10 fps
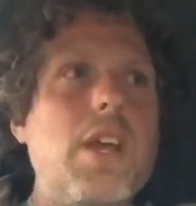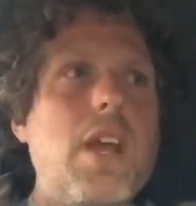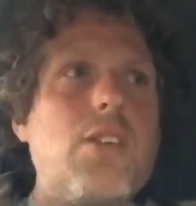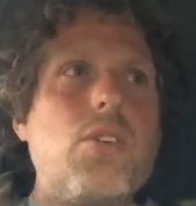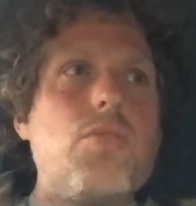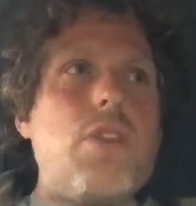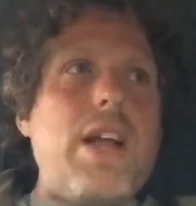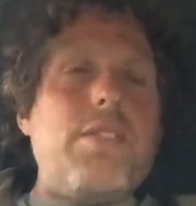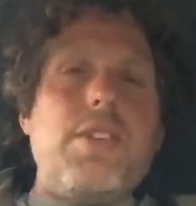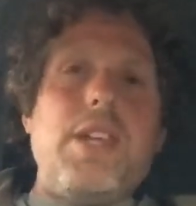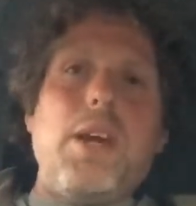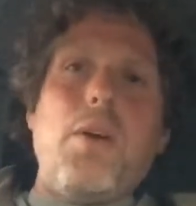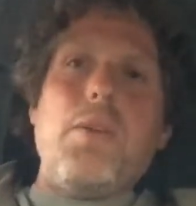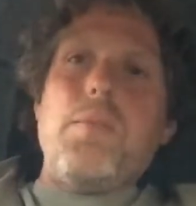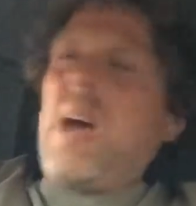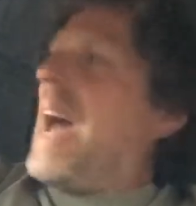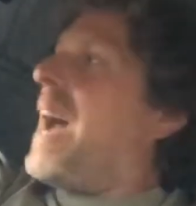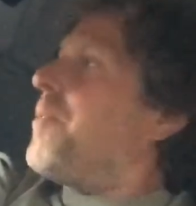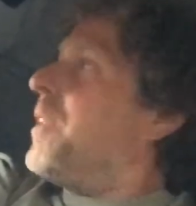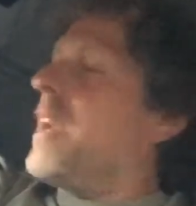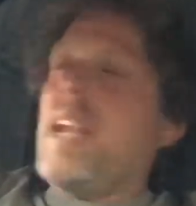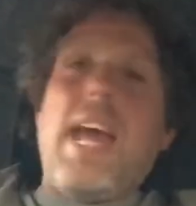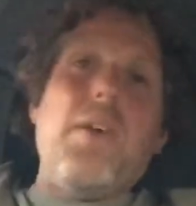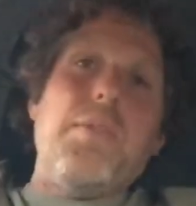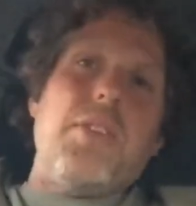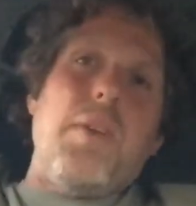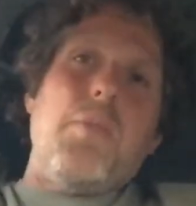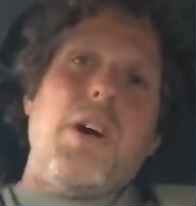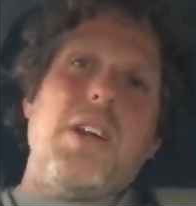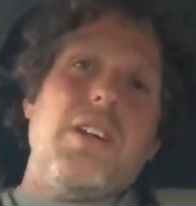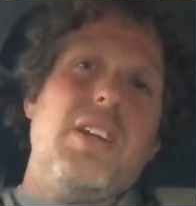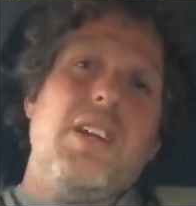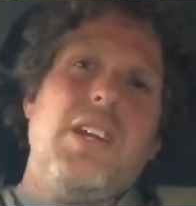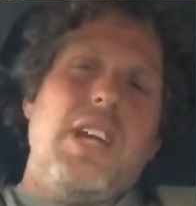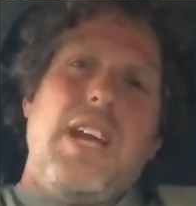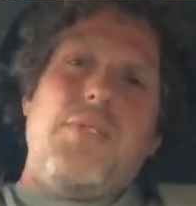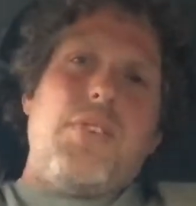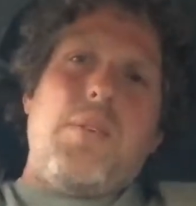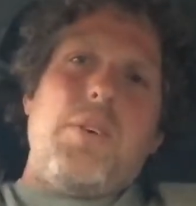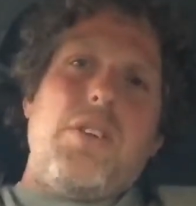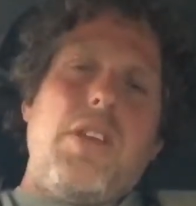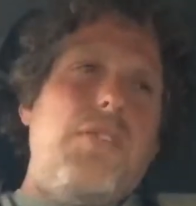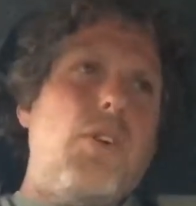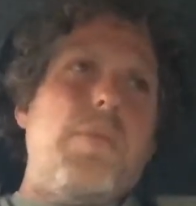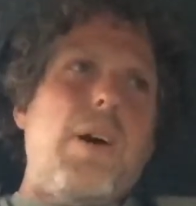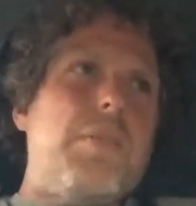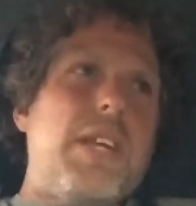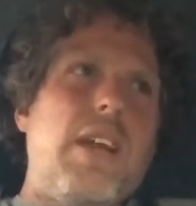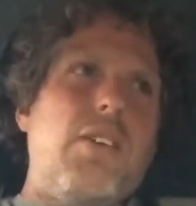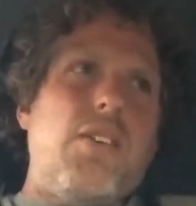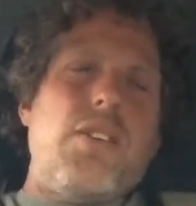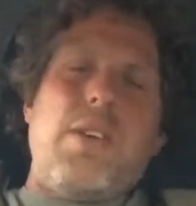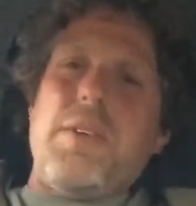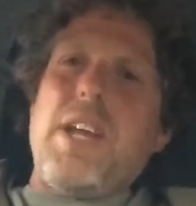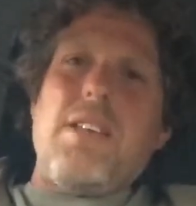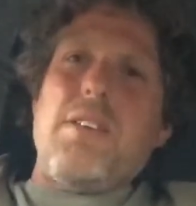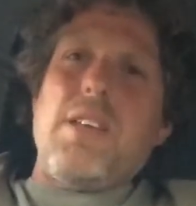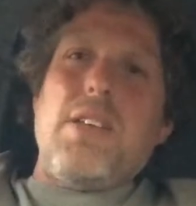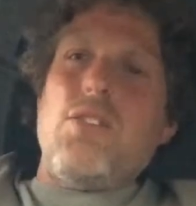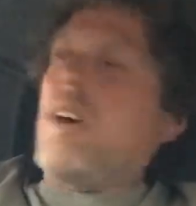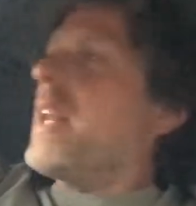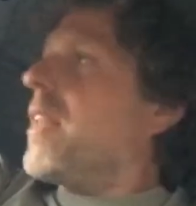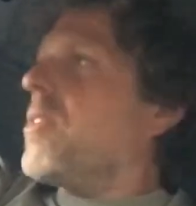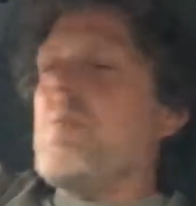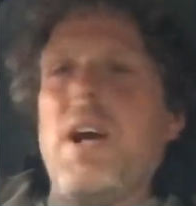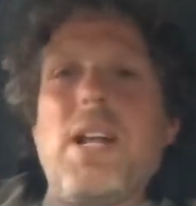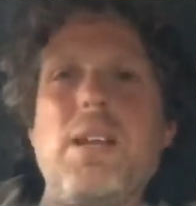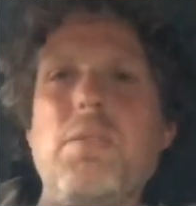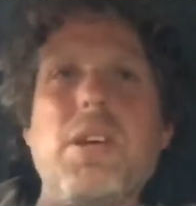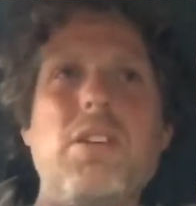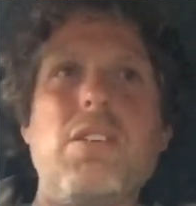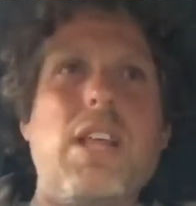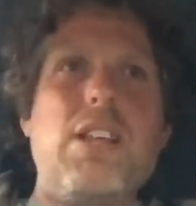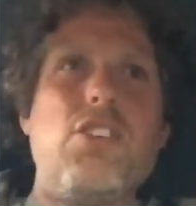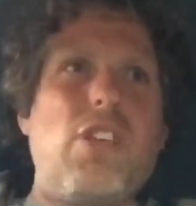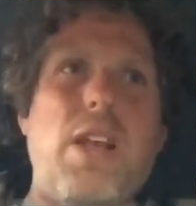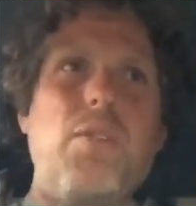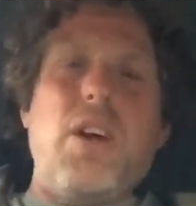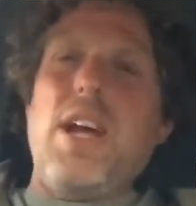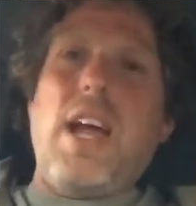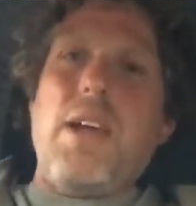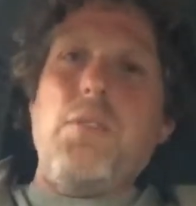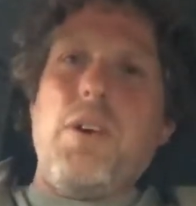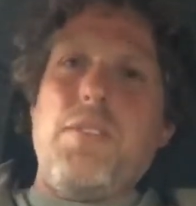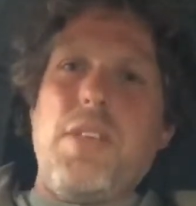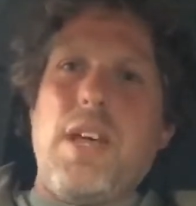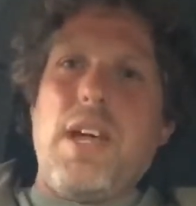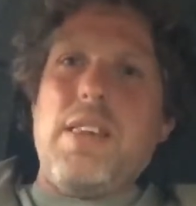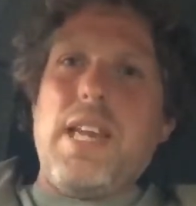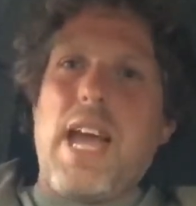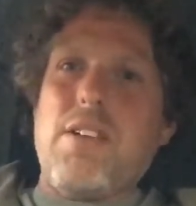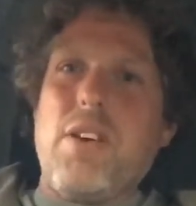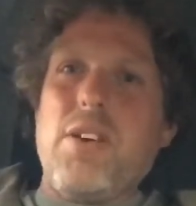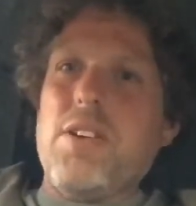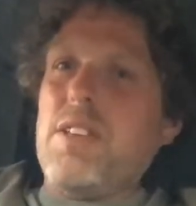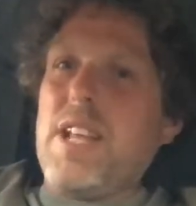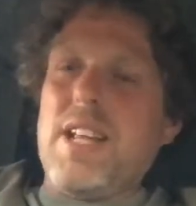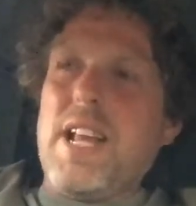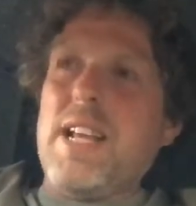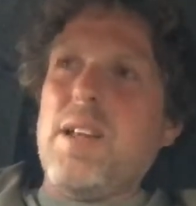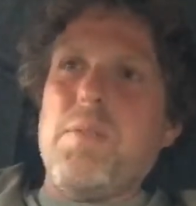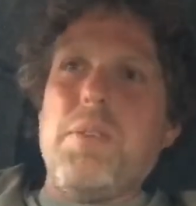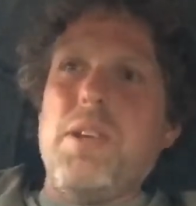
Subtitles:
sort of rant video, and perhaps it can help someone. If you're buying materials to someone, try to get some money, because it just ain't worth the aggro, because they can land up